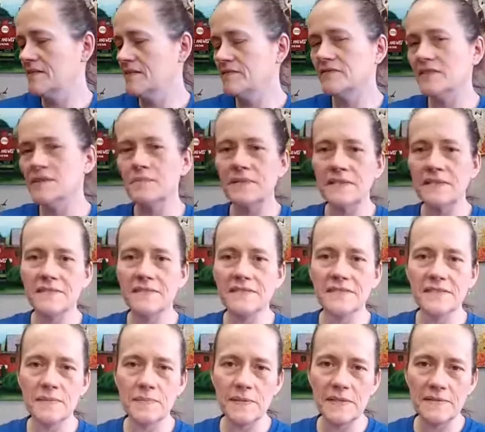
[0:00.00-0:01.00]
flipping and
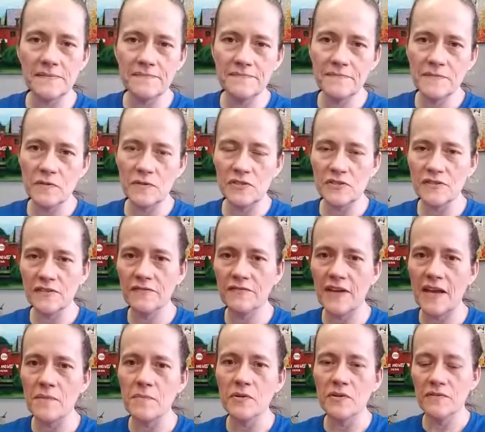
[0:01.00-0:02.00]
sipping, which is
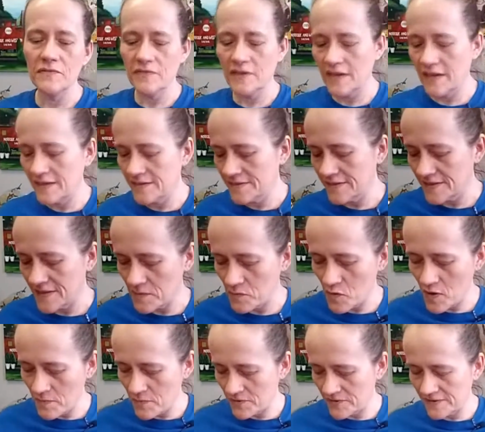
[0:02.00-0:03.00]
Fat Bird Finds, and I'm
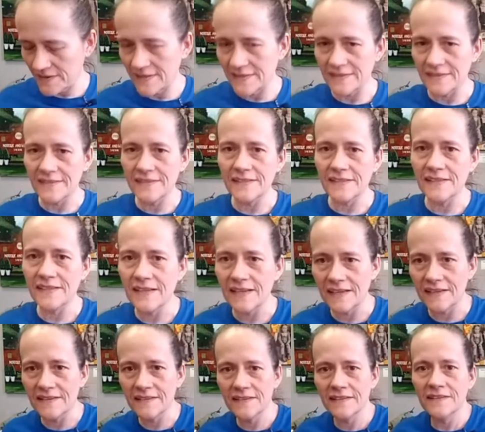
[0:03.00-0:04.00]
representing
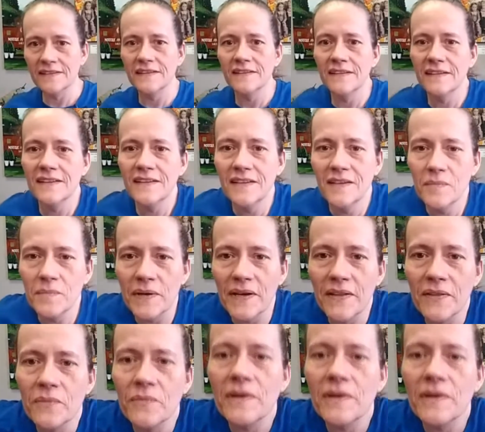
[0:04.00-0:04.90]
today by the